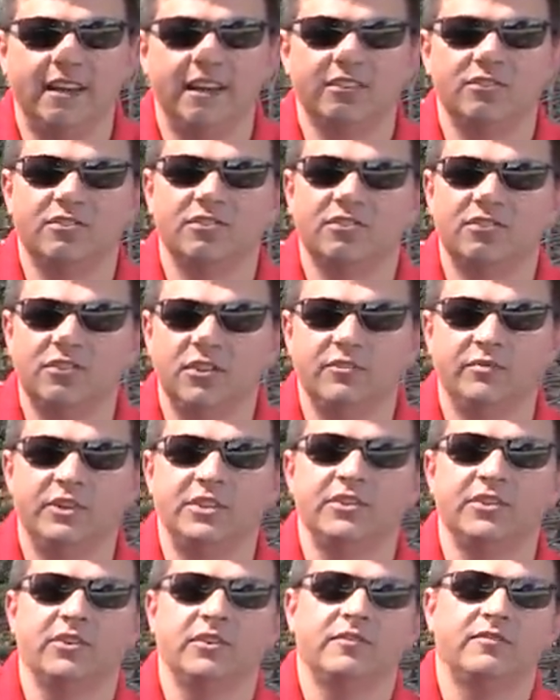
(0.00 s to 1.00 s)
engine should
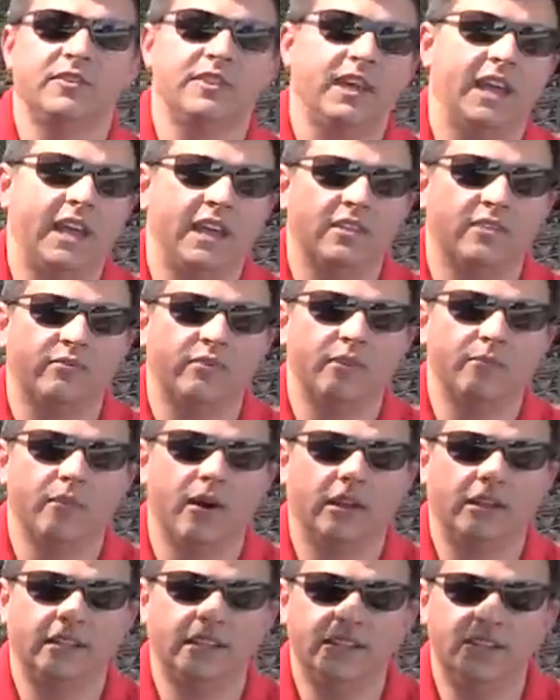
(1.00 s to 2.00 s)
return for the A three
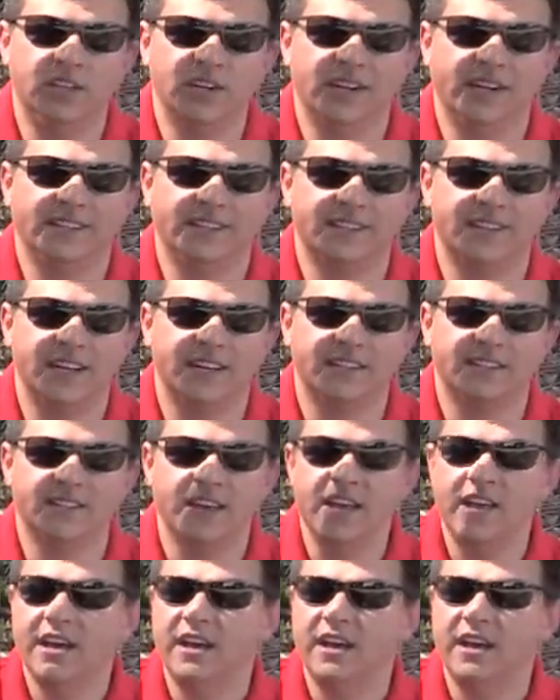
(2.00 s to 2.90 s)
model in the United States.